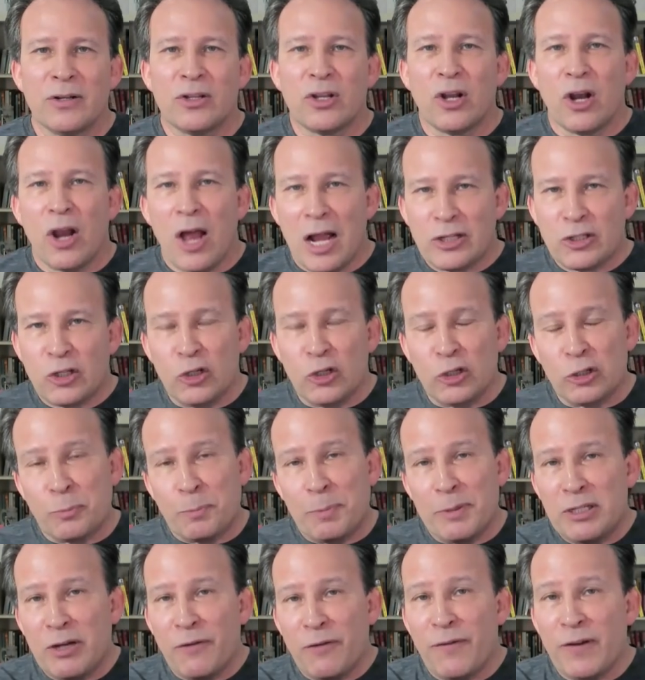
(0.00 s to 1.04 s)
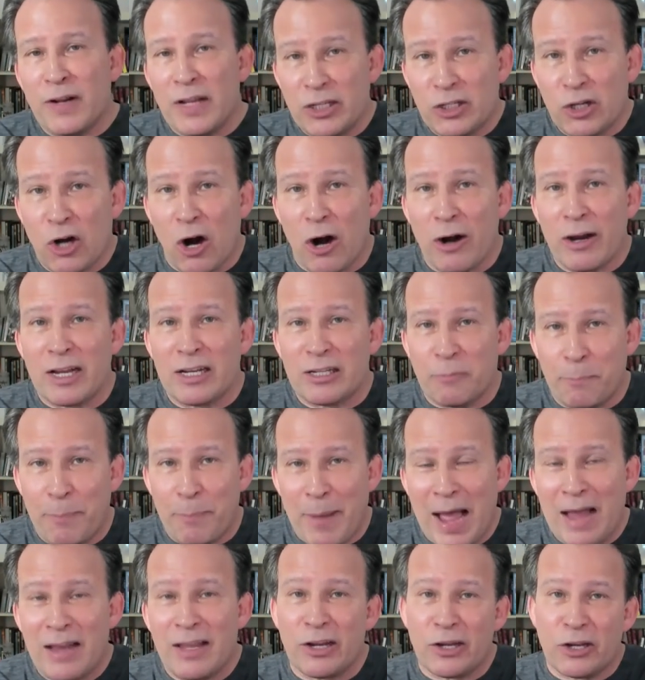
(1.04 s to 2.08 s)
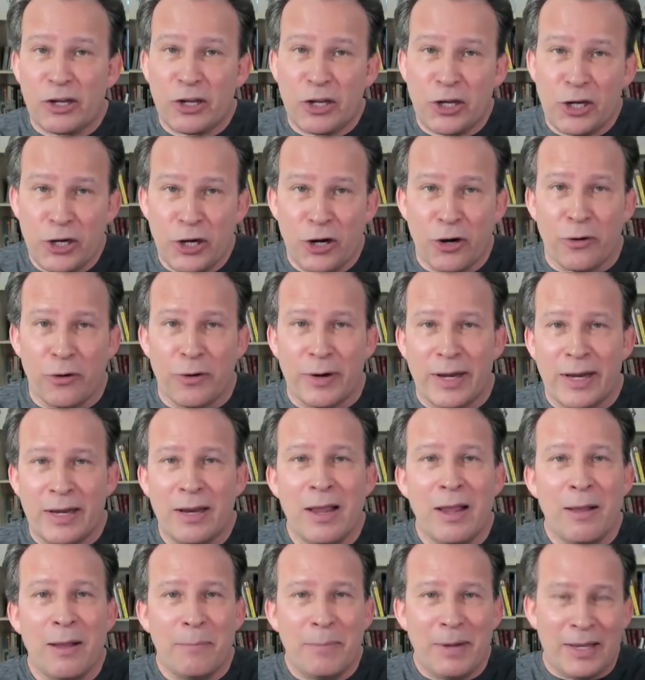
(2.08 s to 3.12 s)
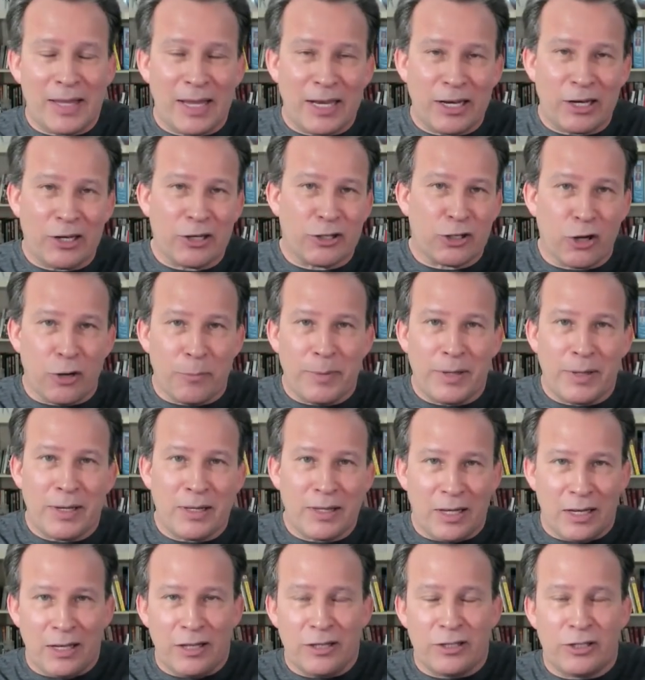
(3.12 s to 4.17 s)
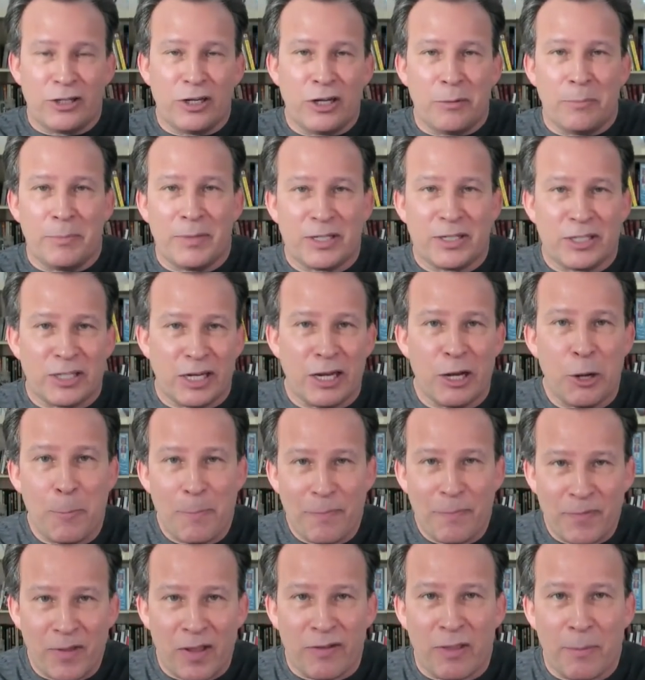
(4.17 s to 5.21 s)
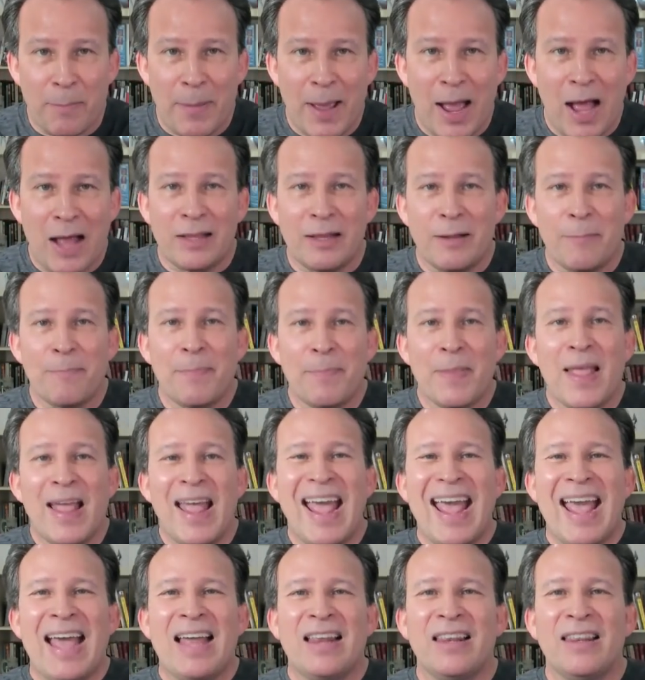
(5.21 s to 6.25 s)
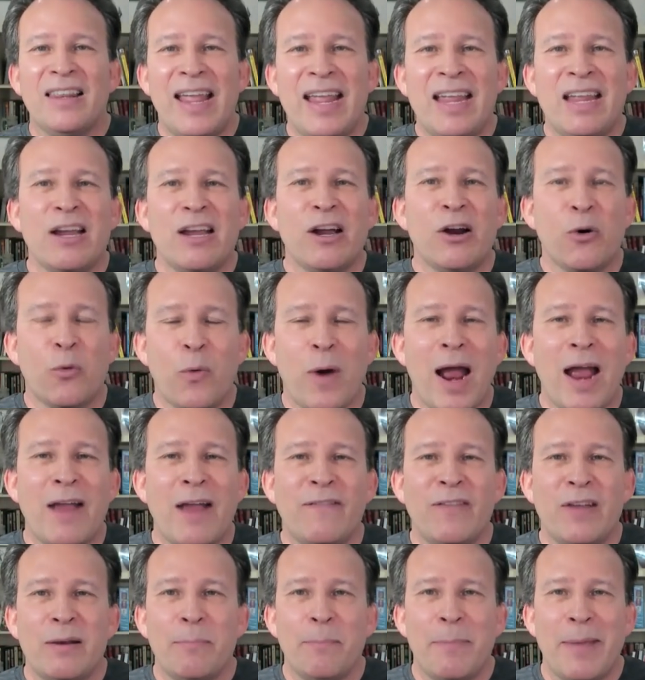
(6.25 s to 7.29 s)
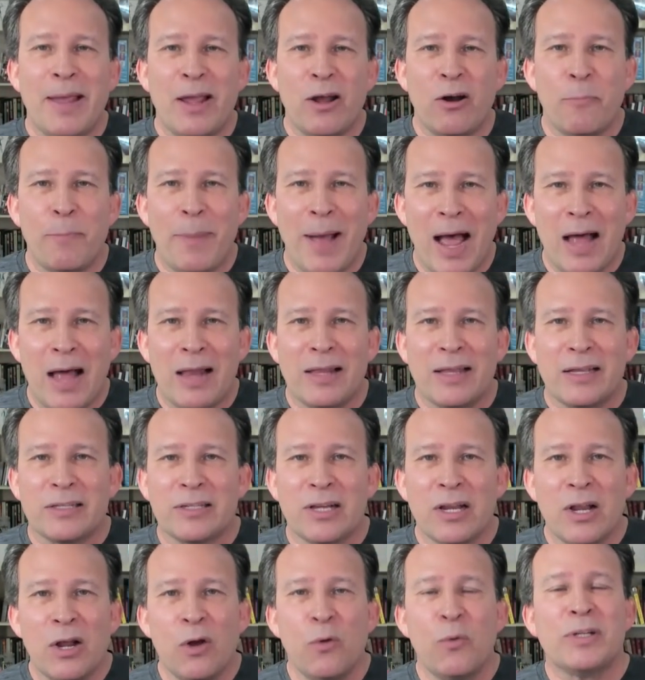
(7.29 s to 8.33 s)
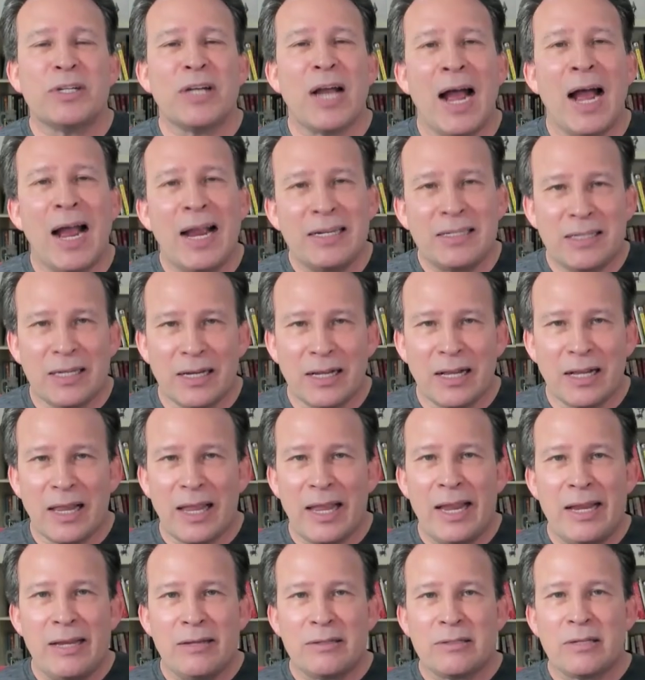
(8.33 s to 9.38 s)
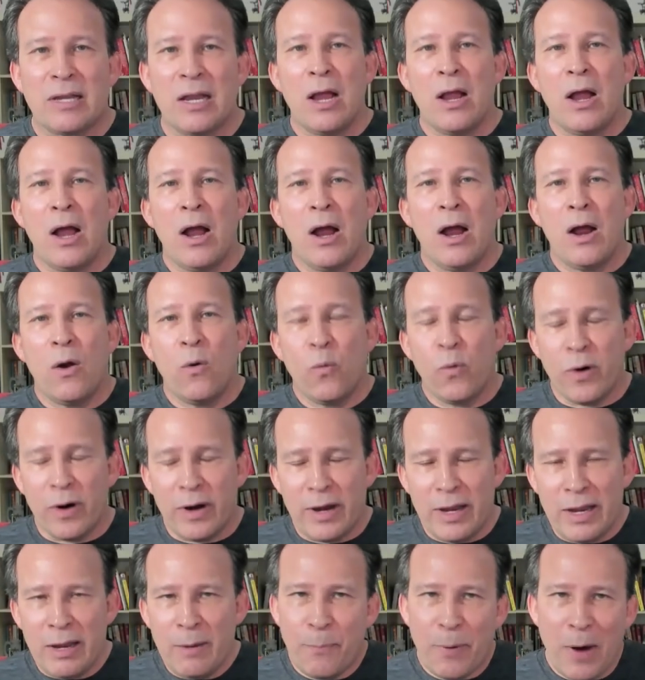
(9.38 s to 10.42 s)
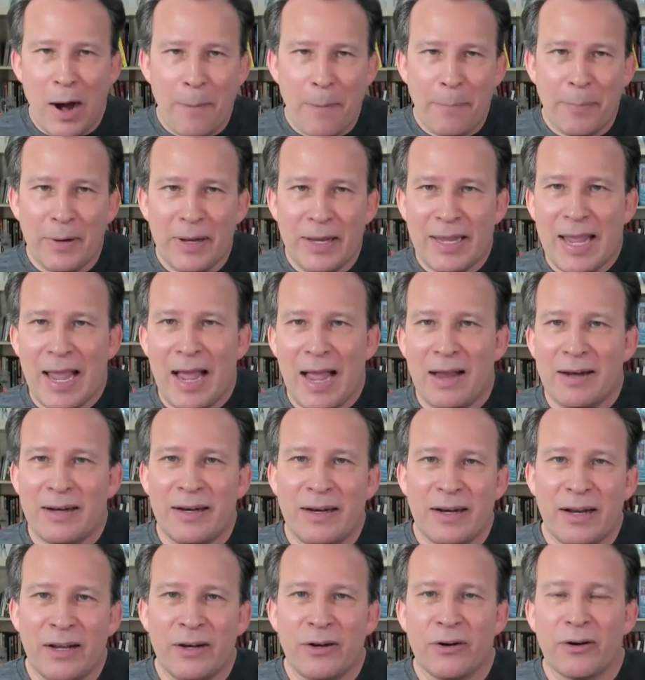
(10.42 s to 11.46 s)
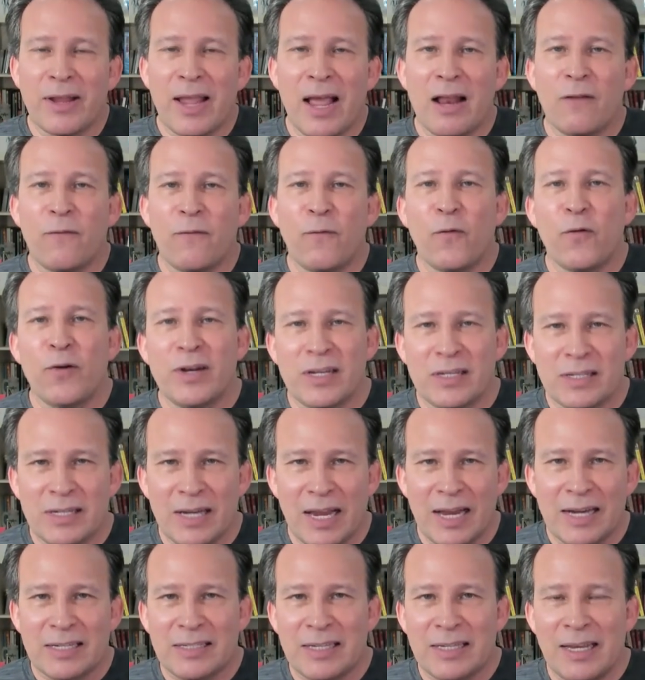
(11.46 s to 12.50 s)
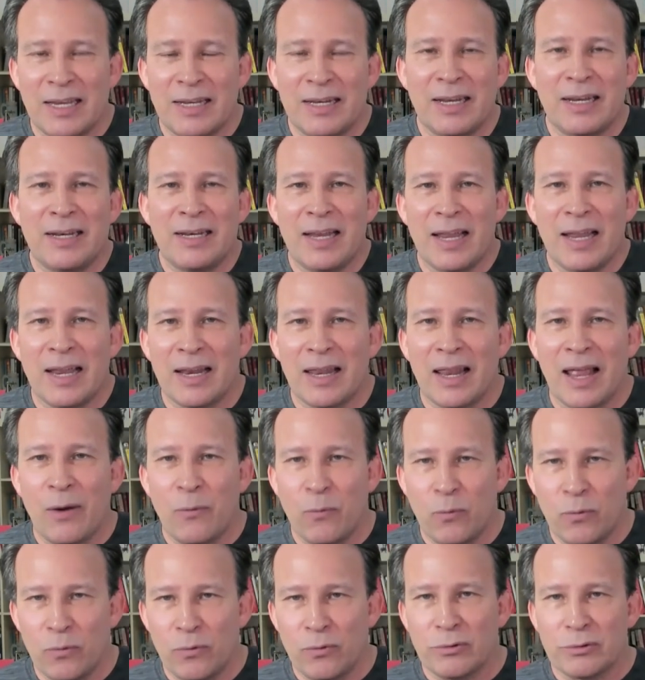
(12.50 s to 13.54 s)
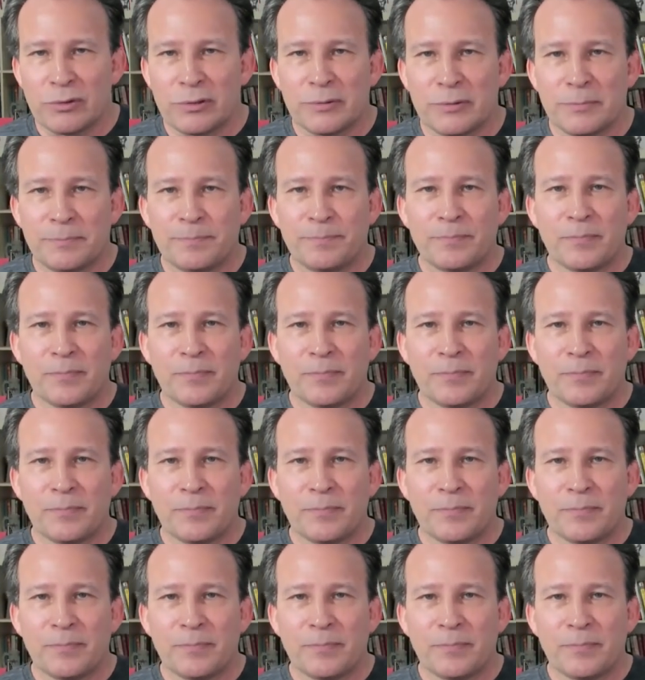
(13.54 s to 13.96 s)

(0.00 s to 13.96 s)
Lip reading: The lawsuit specifically targets ballot curing, meaning they determine the legitimacy of the ballot, and late arriving mail ballots, which Issa claims were improperly counted under California's extended deadline rules.